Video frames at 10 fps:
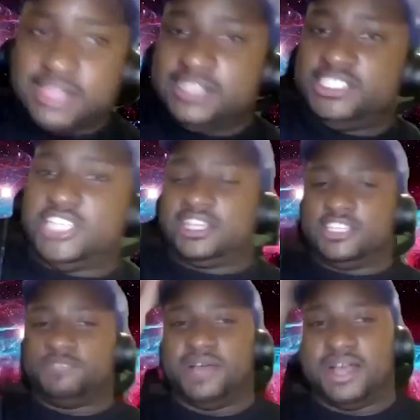check this
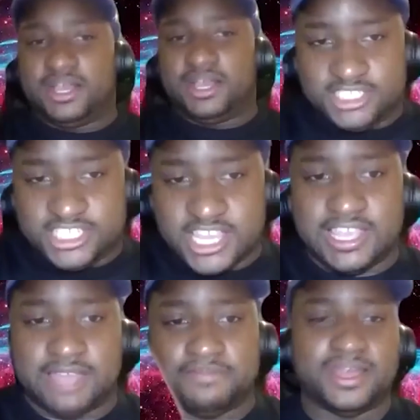box and check
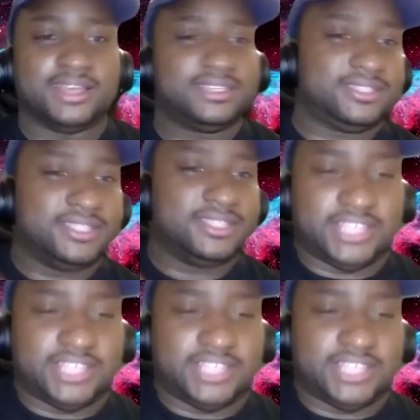that box. And check